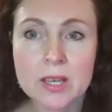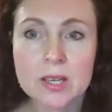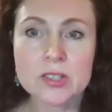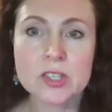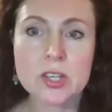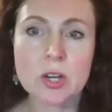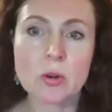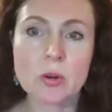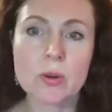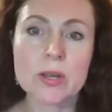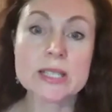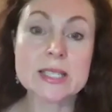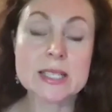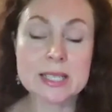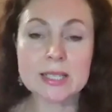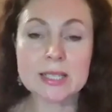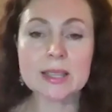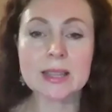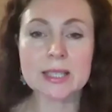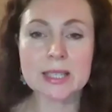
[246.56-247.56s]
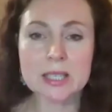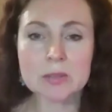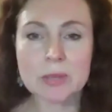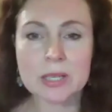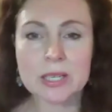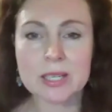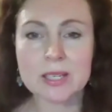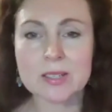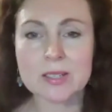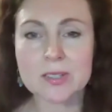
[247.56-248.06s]
So it did lead
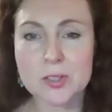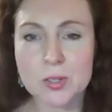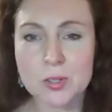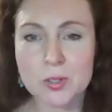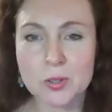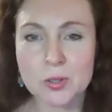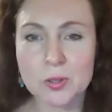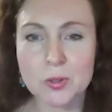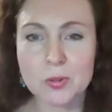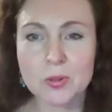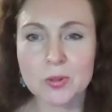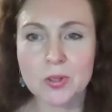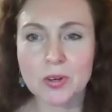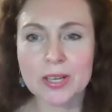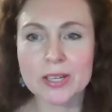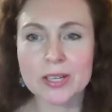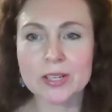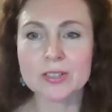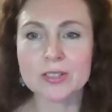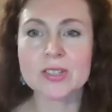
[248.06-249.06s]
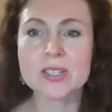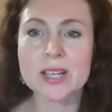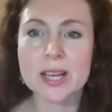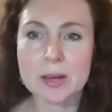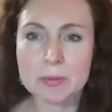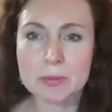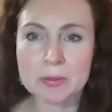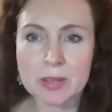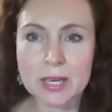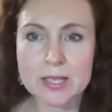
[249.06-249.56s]
me into greater
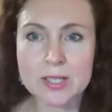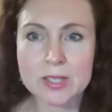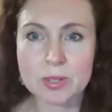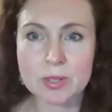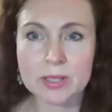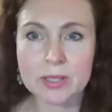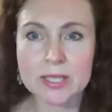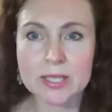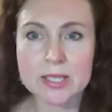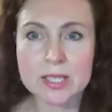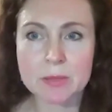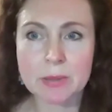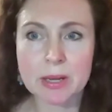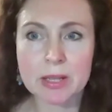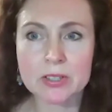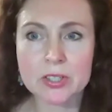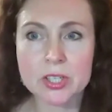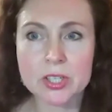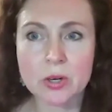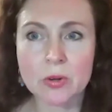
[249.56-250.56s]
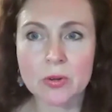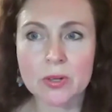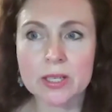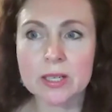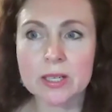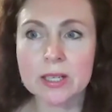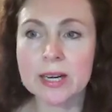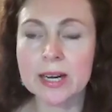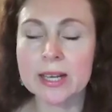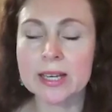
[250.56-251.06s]
depth as it relates to melatonin.
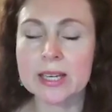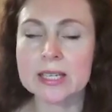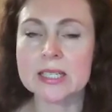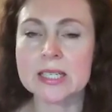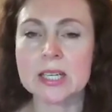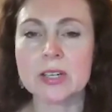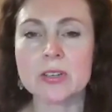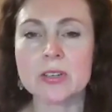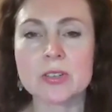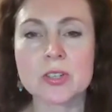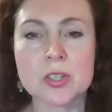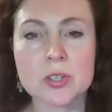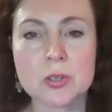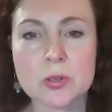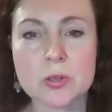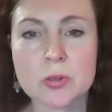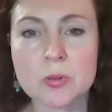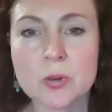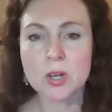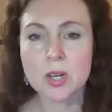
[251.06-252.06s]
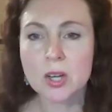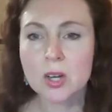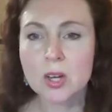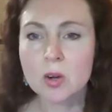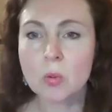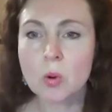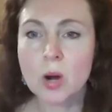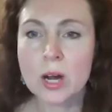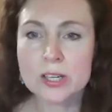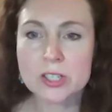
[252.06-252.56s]
And I continue to
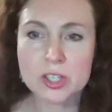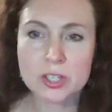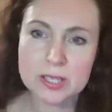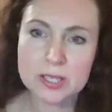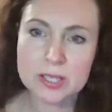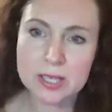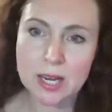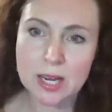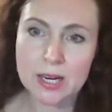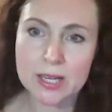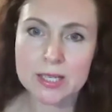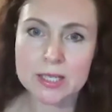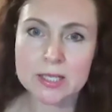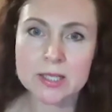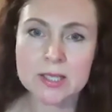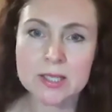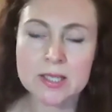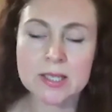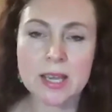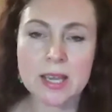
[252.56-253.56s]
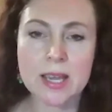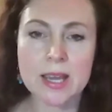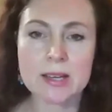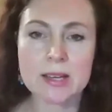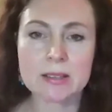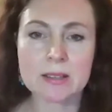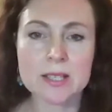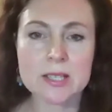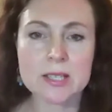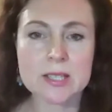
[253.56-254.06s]
watch the science
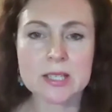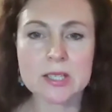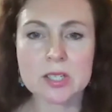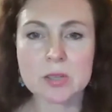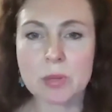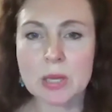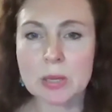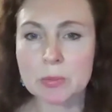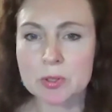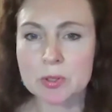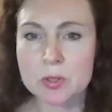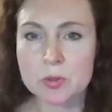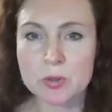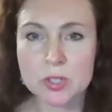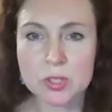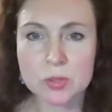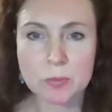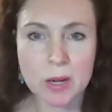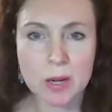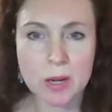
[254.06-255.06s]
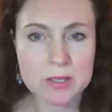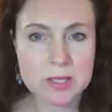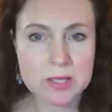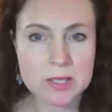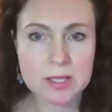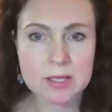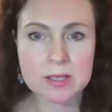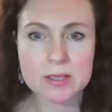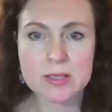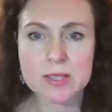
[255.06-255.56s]
and listen to people's
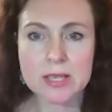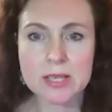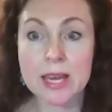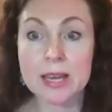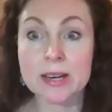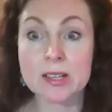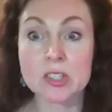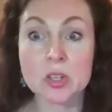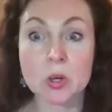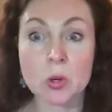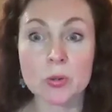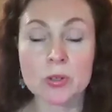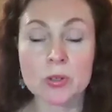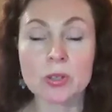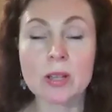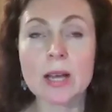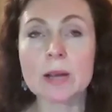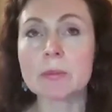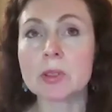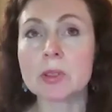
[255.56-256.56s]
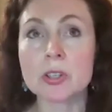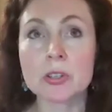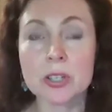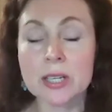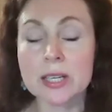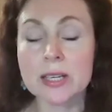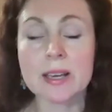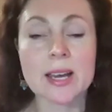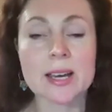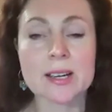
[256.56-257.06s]
responses, anecdotal. I'm
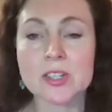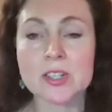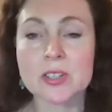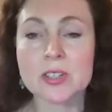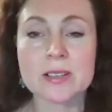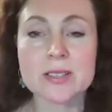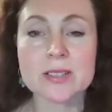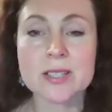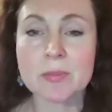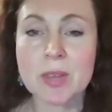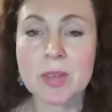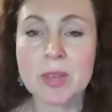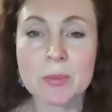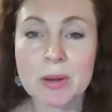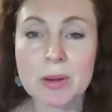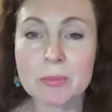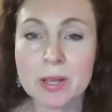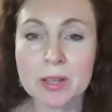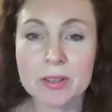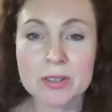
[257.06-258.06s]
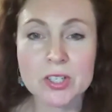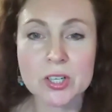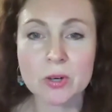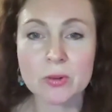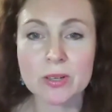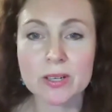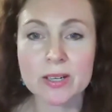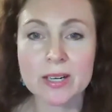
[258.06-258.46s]
learning actually something about melatonin.